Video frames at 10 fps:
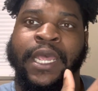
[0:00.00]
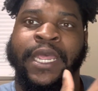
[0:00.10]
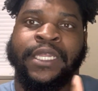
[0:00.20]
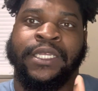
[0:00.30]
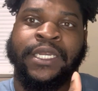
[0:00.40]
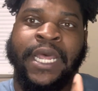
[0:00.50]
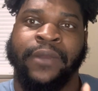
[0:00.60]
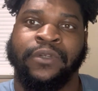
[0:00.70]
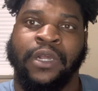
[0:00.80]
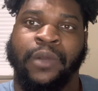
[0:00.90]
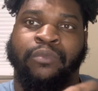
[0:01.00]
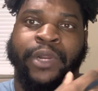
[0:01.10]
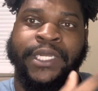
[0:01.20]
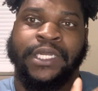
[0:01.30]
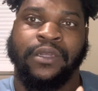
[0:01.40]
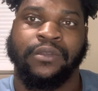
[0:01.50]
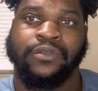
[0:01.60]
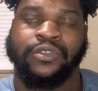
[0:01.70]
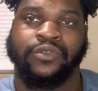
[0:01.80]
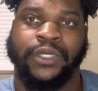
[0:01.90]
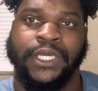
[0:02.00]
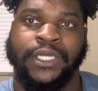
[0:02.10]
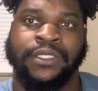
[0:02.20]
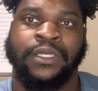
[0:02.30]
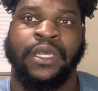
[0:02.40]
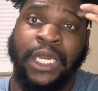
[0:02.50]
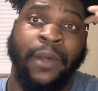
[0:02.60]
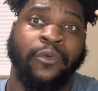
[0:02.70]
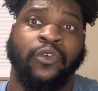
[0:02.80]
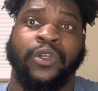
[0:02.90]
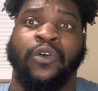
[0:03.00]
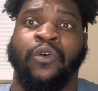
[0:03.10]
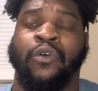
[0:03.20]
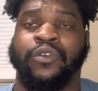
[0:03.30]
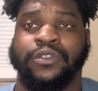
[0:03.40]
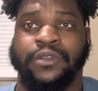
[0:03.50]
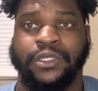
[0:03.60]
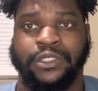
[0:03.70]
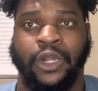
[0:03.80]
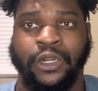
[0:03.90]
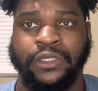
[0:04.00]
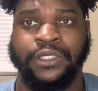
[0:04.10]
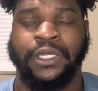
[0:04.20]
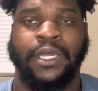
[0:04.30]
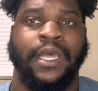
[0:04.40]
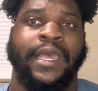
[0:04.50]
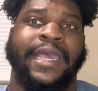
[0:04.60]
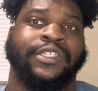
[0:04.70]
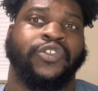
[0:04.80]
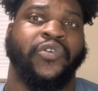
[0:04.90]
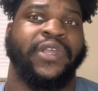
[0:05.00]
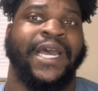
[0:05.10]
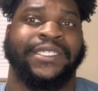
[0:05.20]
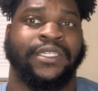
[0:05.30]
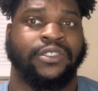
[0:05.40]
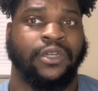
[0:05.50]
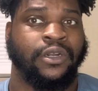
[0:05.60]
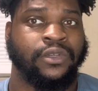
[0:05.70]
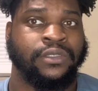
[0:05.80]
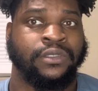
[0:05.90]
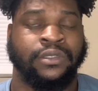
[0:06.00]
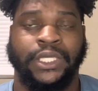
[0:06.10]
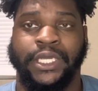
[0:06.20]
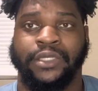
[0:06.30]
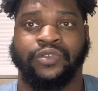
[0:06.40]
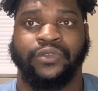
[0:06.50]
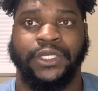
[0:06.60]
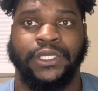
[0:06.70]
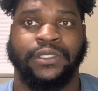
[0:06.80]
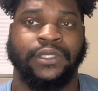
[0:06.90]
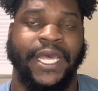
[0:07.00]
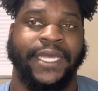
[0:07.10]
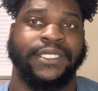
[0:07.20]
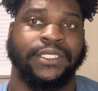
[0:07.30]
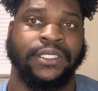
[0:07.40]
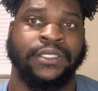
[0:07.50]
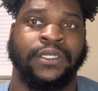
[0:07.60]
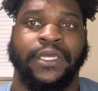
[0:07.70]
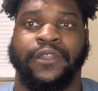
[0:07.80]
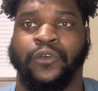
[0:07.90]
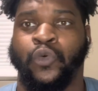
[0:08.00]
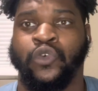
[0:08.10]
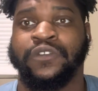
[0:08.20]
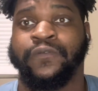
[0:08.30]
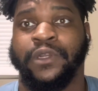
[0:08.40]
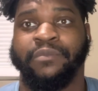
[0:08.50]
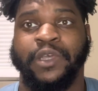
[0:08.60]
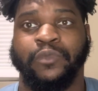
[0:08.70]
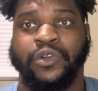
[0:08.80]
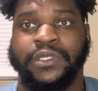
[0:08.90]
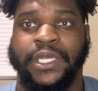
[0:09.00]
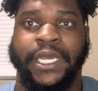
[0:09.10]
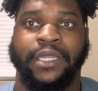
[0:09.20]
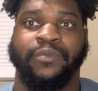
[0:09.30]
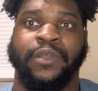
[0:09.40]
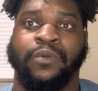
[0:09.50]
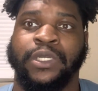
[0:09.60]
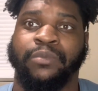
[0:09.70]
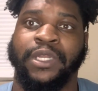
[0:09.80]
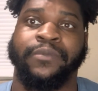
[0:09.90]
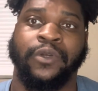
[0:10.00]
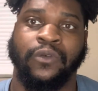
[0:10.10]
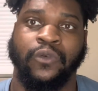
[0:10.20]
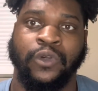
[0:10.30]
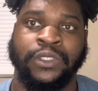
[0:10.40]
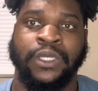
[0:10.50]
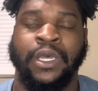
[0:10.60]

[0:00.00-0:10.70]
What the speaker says: And then after I break down those trades, I'm going to go onto the charts and show you guys the charts, the entries, the exits, and of course for the members and the people in the playbook course.